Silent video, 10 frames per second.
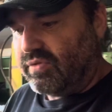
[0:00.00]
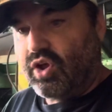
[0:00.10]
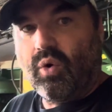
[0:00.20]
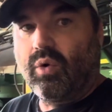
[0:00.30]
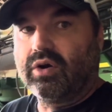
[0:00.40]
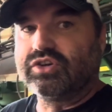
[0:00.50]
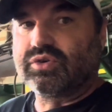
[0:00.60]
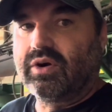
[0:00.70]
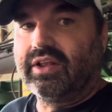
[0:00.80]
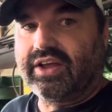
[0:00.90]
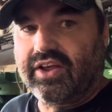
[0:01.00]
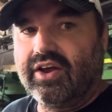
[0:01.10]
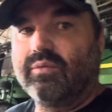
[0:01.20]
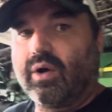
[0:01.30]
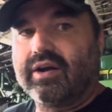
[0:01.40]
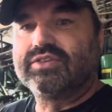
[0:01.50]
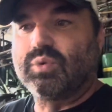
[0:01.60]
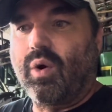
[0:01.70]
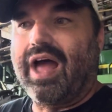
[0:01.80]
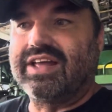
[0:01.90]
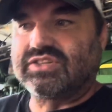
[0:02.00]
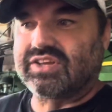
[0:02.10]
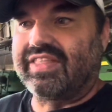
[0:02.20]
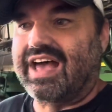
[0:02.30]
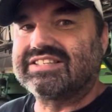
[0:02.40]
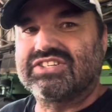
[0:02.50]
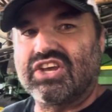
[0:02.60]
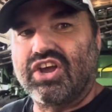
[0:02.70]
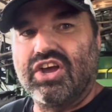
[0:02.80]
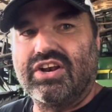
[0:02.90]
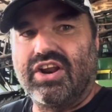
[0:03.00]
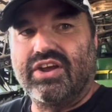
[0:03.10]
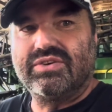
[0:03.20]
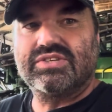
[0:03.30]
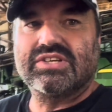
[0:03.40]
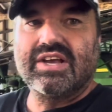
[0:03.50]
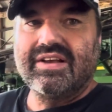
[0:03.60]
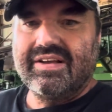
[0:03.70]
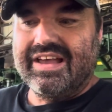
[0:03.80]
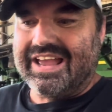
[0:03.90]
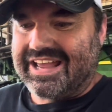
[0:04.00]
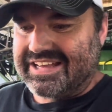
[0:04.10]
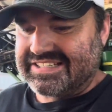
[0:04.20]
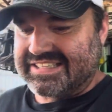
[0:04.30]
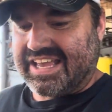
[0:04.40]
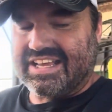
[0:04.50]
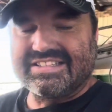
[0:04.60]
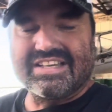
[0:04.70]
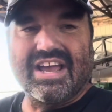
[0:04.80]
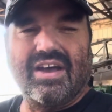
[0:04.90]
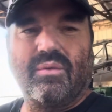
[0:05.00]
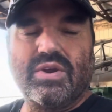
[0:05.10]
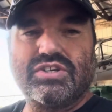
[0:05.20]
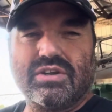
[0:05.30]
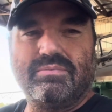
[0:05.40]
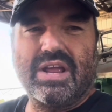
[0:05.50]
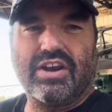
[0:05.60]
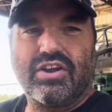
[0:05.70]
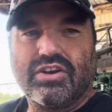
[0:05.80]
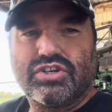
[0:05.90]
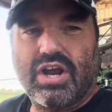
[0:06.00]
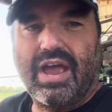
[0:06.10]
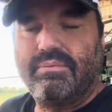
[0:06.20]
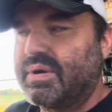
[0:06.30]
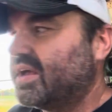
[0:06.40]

corn is really good where it's wet, so that's the good news, is that we should be in good shape